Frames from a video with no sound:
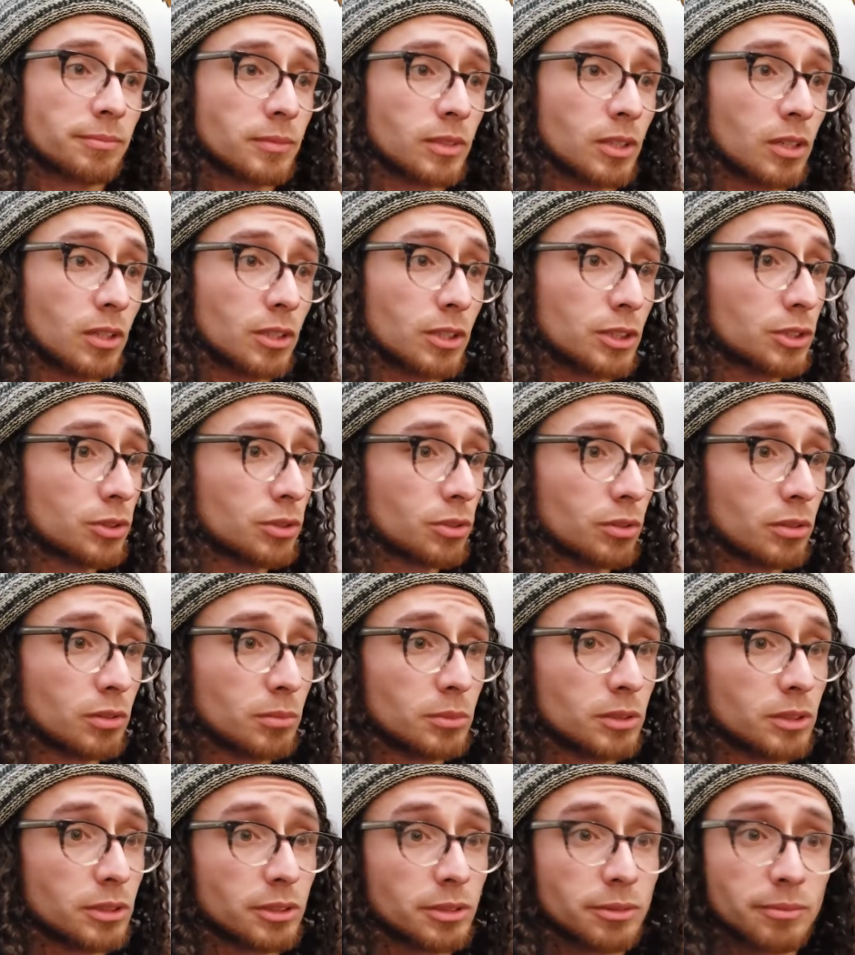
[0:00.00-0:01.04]
All these
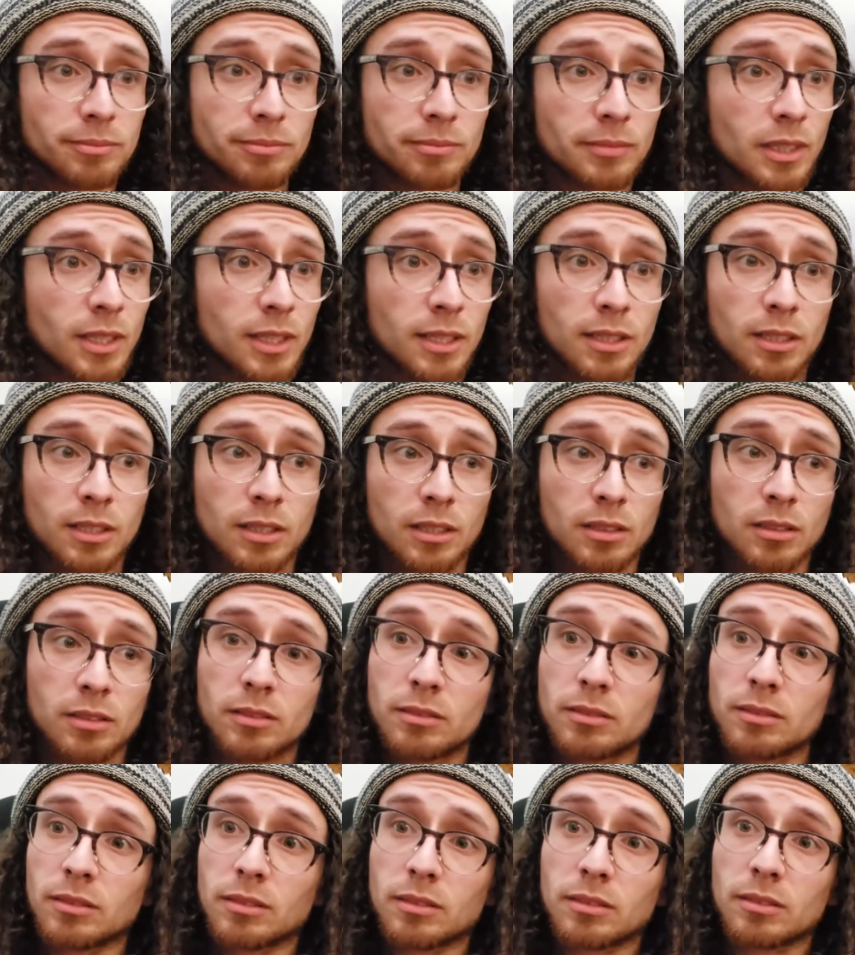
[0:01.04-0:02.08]
tournaments,
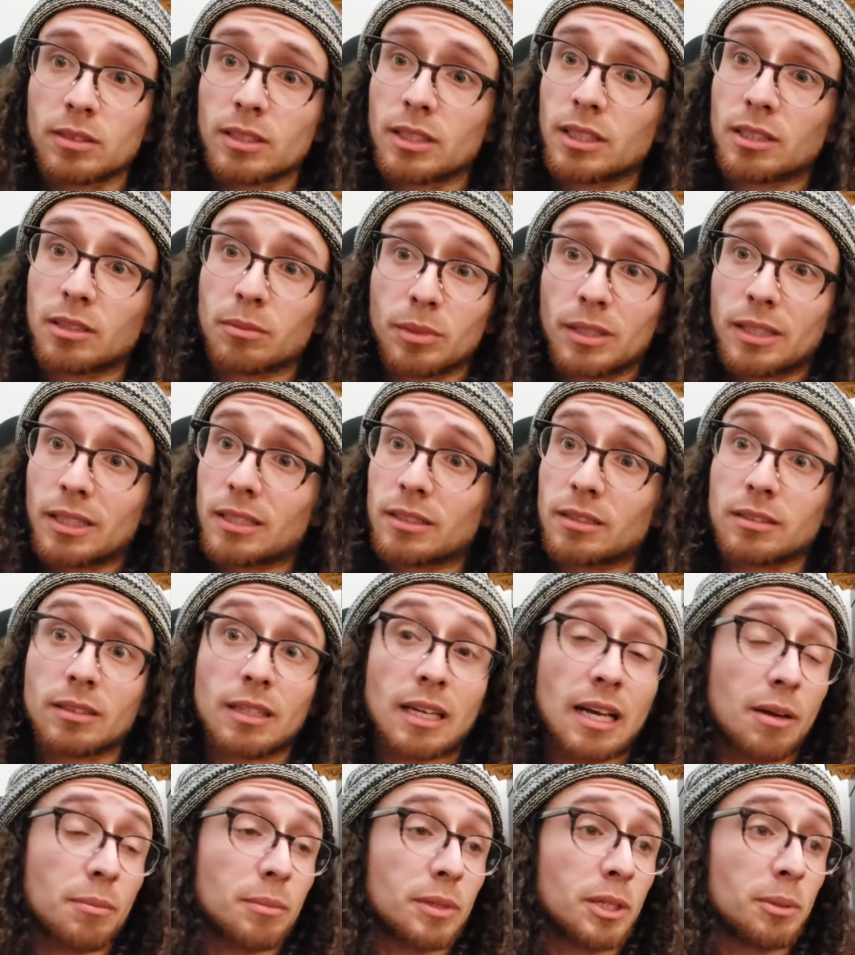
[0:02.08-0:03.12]
think about it.
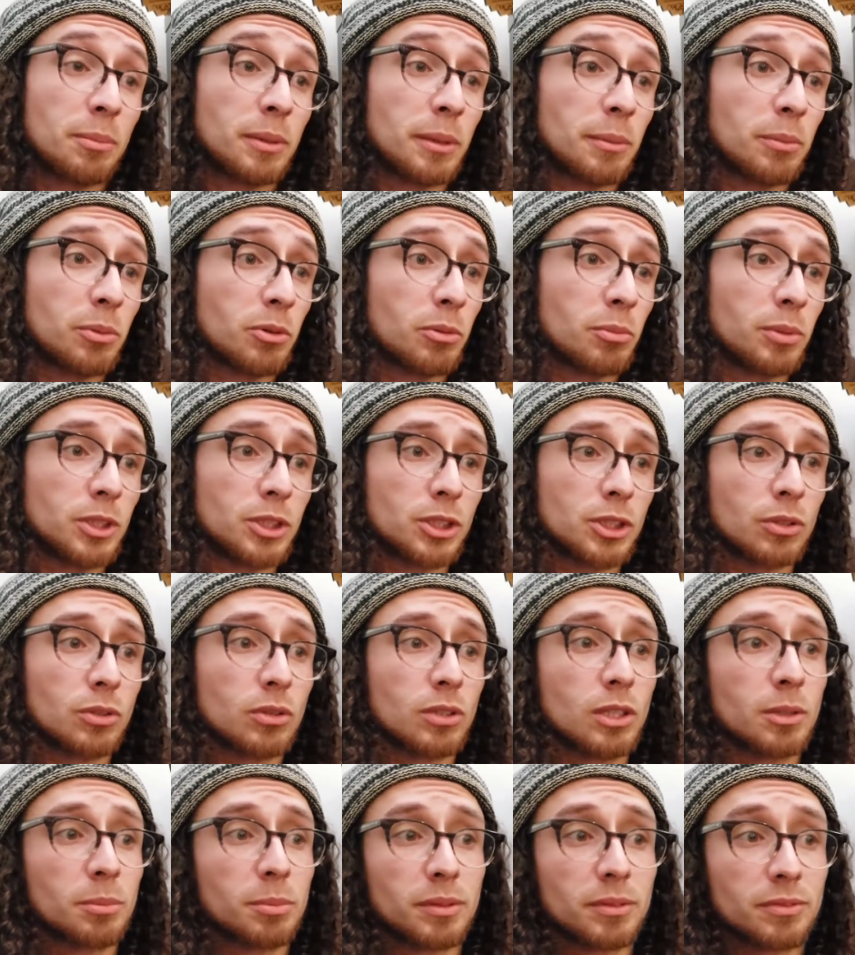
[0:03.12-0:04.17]
How many people would be showing
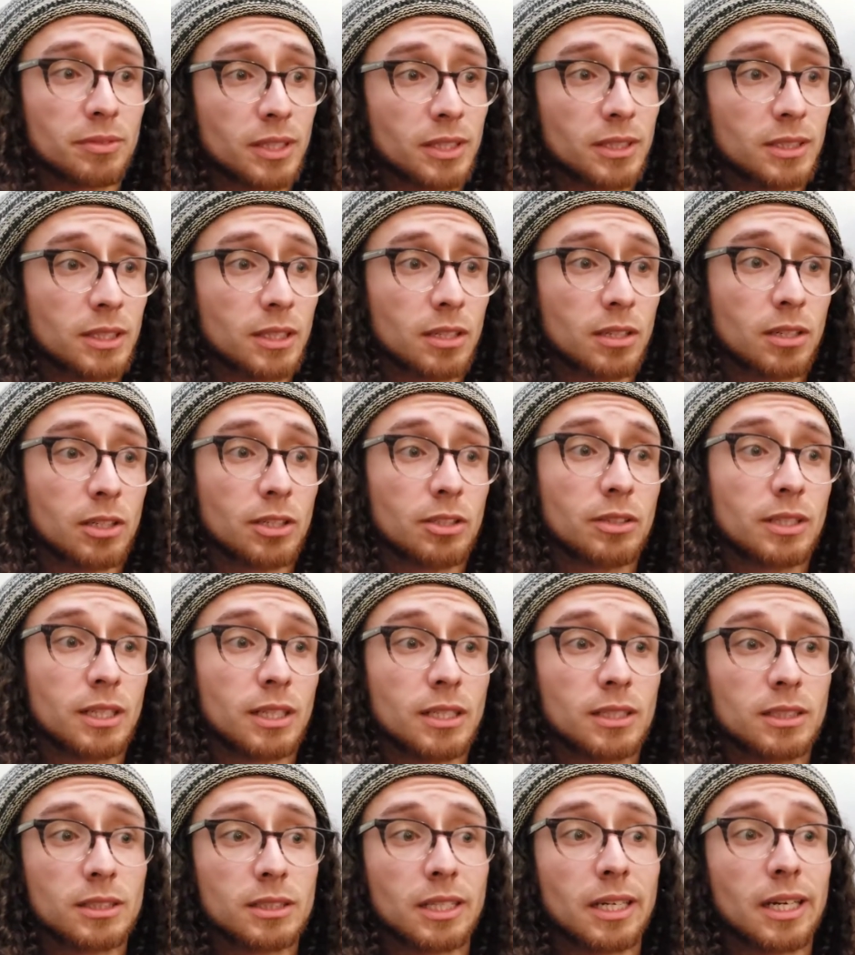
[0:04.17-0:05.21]
up if they said, all you getting
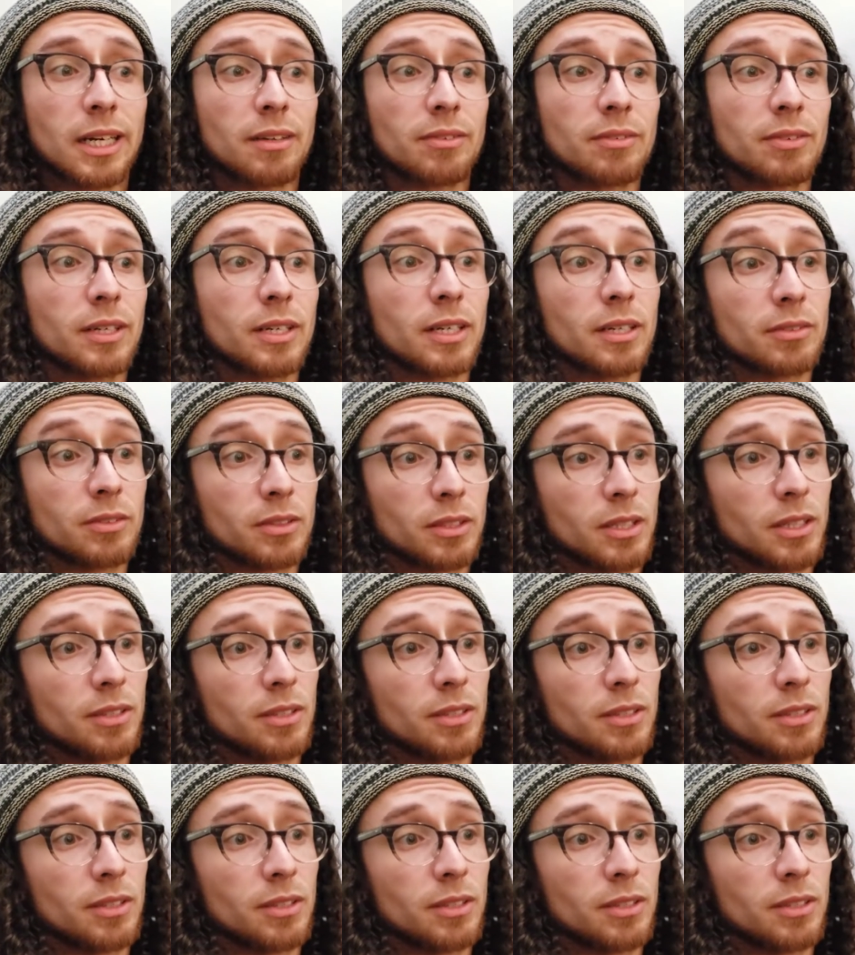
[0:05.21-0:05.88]
is a high five?